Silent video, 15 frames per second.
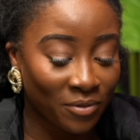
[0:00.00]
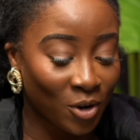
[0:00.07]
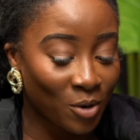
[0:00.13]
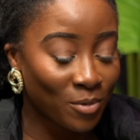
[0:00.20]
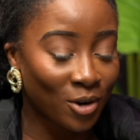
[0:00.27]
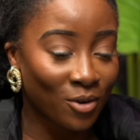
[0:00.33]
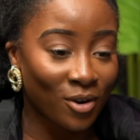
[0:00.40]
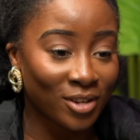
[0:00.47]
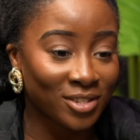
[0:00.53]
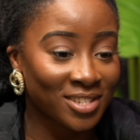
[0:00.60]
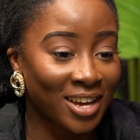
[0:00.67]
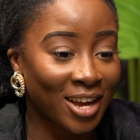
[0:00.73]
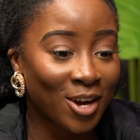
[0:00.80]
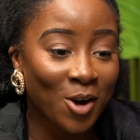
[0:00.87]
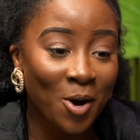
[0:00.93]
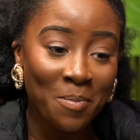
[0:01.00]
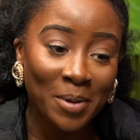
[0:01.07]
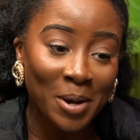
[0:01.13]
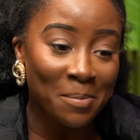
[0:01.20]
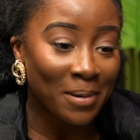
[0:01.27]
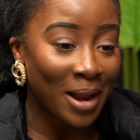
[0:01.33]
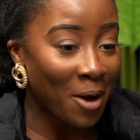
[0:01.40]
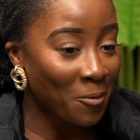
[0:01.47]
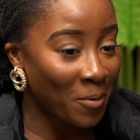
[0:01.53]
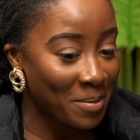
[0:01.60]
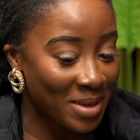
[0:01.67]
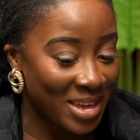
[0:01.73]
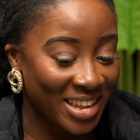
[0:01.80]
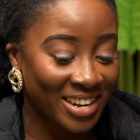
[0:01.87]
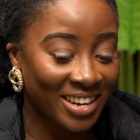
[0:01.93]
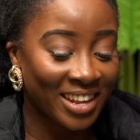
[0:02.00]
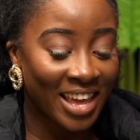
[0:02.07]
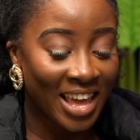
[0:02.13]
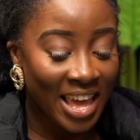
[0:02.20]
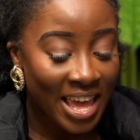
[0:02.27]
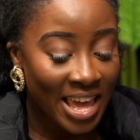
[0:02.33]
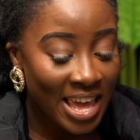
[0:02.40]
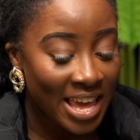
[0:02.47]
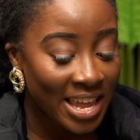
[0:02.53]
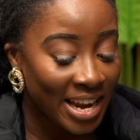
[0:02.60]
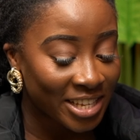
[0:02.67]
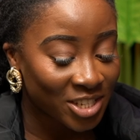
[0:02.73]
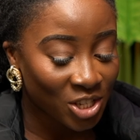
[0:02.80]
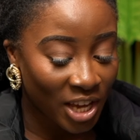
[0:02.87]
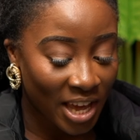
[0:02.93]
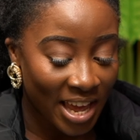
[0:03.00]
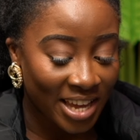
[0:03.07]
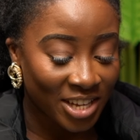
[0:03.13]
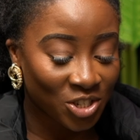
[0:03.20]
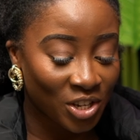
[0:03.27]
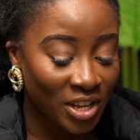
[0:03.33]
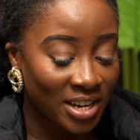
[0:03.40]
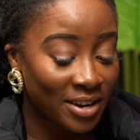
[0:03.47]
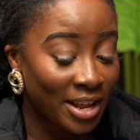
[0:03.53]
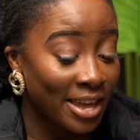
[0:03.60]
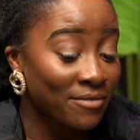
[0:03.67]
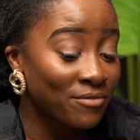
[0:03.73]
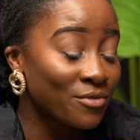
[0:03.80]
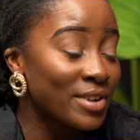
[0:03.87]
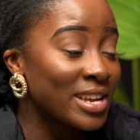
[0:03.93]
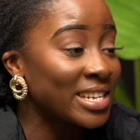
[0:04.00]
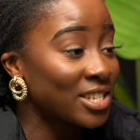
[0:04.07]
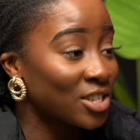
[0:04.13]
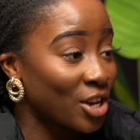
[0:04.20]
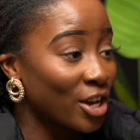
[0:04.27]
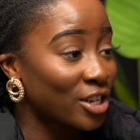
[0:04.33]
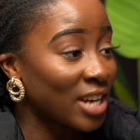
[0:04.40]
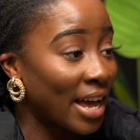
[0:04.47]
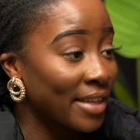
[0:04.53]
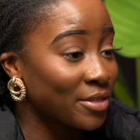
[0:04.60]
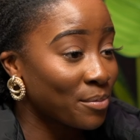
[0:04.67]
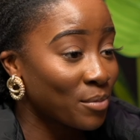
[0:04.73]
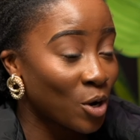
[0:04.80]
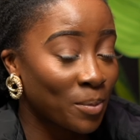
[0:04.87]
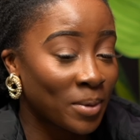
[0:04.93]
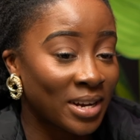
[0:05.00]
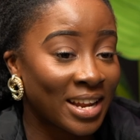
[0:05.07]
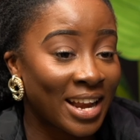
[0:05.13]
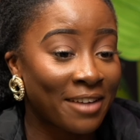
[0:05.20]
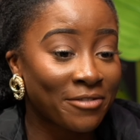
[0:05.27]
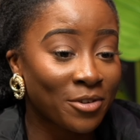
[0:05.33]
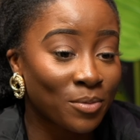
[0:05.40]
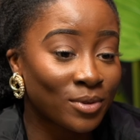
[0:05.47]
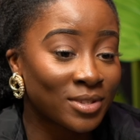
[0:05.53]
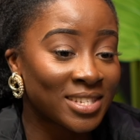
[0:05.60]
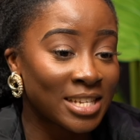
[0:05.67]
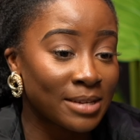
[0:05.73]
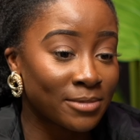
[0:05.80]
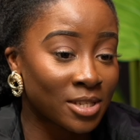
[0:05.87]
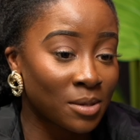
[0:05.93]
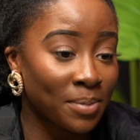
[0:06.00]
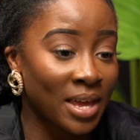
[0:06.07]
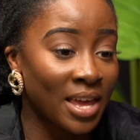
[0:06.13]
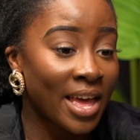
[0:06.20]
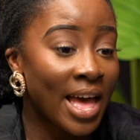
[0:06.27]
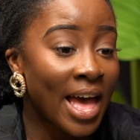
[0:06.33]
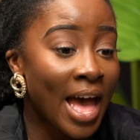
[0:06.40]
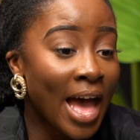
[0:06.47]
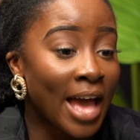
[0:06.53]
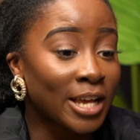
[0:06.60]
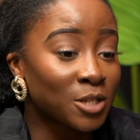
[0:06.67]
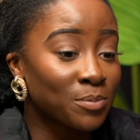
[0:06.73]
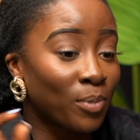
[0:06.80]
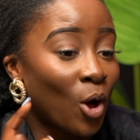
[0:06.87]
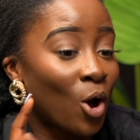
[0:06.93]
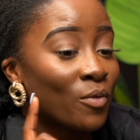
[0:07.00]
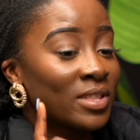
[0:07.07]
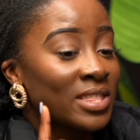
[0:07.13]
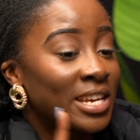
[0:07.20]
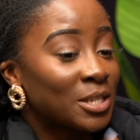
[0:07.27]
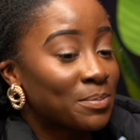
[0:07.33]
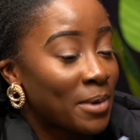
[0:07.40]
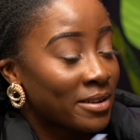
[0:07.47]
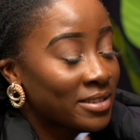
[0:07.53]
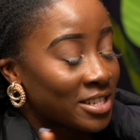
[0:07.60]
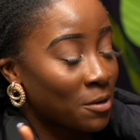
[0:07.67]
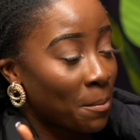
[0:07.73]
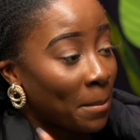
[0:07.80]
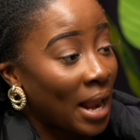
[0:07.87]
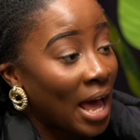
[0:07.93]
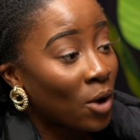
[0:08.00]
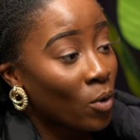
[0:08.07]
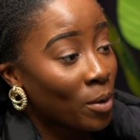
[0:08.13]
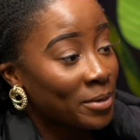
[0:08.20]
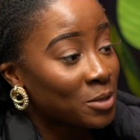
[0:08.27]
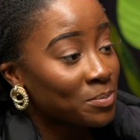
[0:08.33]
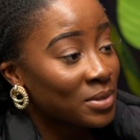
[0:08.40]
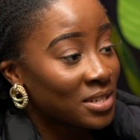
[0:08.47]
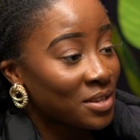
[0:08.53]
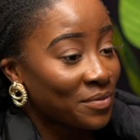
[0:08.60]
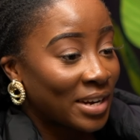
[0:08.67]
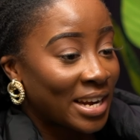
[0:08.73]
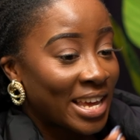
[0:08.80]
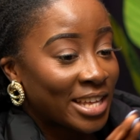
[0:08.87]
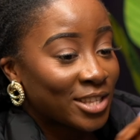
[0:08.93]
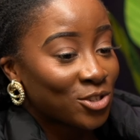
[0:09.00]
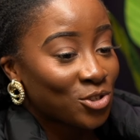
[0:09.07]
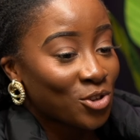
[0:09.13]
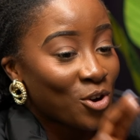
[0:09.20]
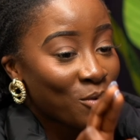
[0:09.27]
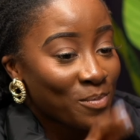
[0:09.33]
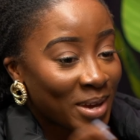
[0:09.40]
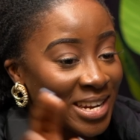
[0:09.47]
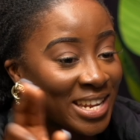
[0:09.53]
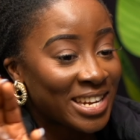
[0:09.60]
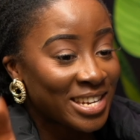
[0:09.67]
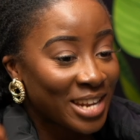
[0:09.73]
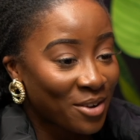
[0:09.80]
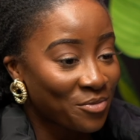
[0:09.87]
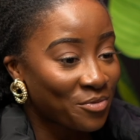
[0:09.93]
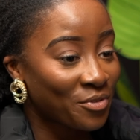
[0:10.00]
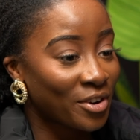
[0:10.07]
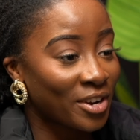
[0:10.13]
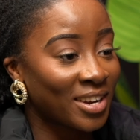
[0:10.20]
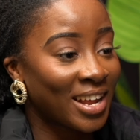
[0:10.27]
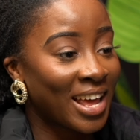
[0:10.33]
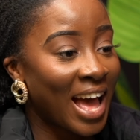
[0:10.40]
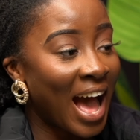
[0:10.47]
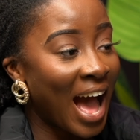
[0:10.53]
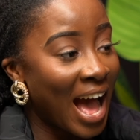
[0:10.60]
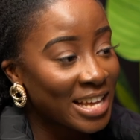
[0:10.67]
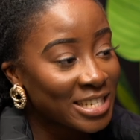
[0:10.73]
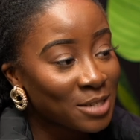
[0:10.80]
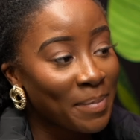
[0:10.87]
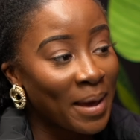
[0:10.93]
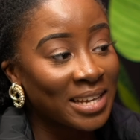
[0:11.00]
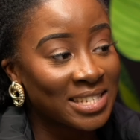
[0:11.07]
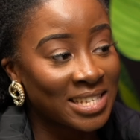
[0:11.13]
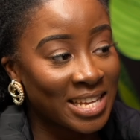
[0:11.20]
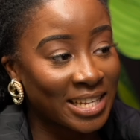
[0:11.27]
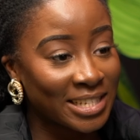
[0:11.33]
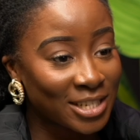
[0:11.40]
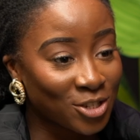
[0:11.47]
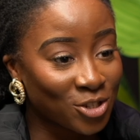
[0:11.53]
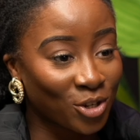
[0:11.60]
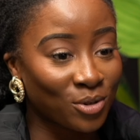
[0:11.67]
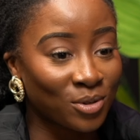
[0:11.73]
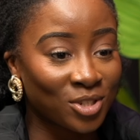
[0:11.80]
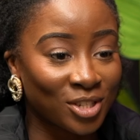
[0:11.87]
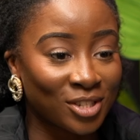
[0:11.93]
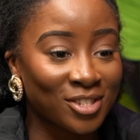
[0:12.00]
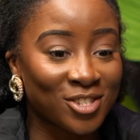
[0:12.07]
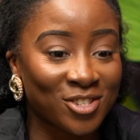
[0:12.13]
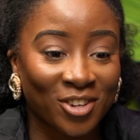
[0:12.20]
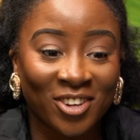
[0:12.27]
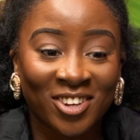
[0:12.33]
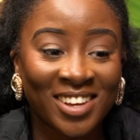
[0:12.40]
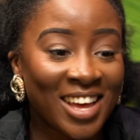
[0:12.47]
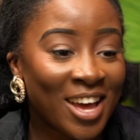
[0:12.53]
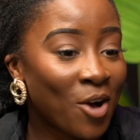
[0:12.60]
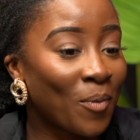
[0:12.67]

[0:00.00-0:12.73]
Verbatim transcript: we've come across a couple of black women in education, in research at the moment, and everyone seems to be exploring the experiences of Black women specifically in so many different yeah. aspects of the institution. So